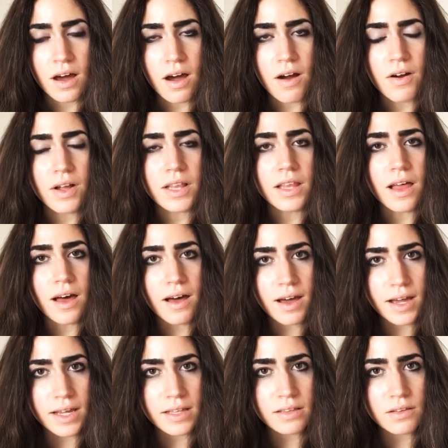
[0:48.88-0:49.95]
are
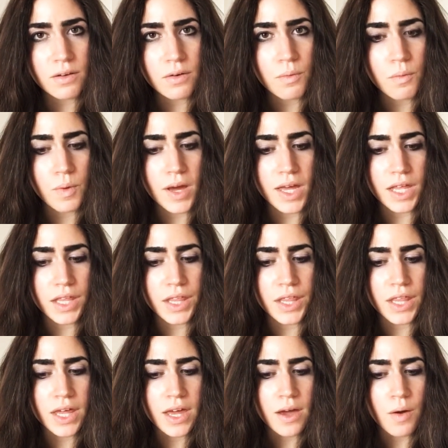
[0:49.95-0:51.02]
aligned
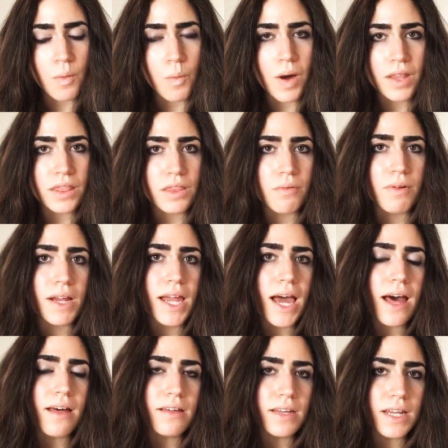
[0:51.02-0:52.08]
with what the
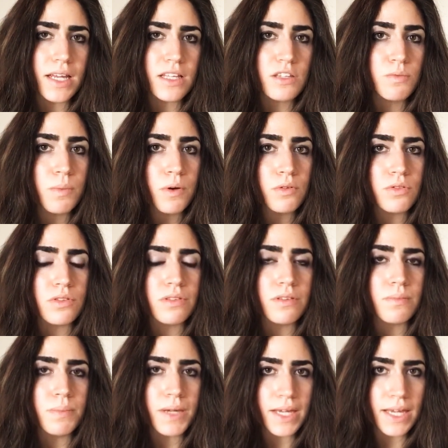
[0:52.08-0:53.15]
reality is supposed to
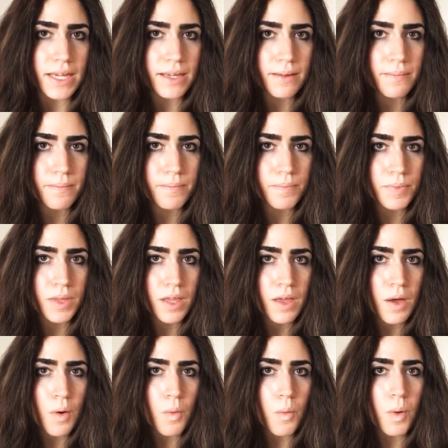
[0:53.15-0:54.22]
be?
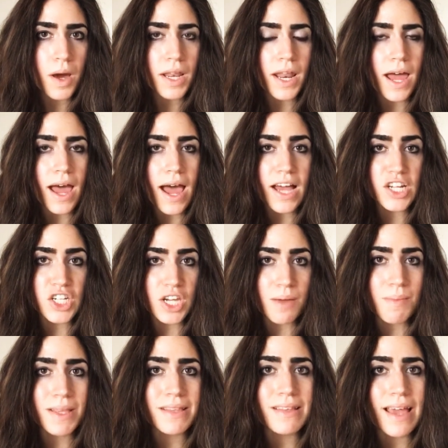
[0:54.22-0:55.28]
What
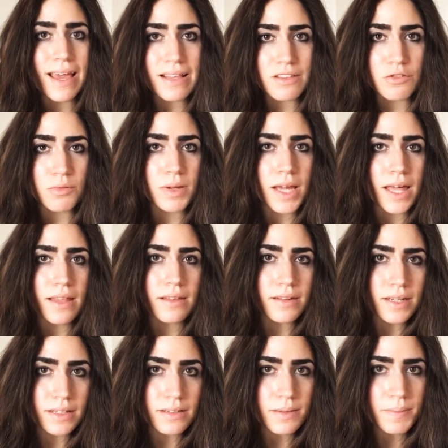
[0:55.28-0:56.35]
Hashem intends
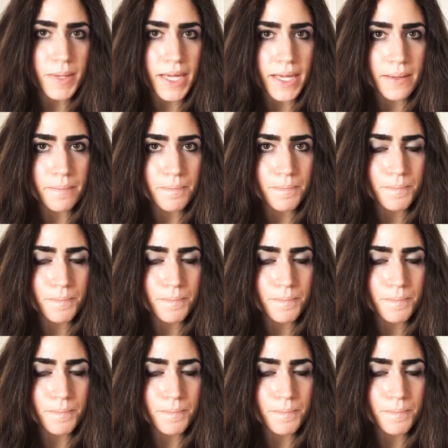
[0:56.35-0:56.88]
reality to be?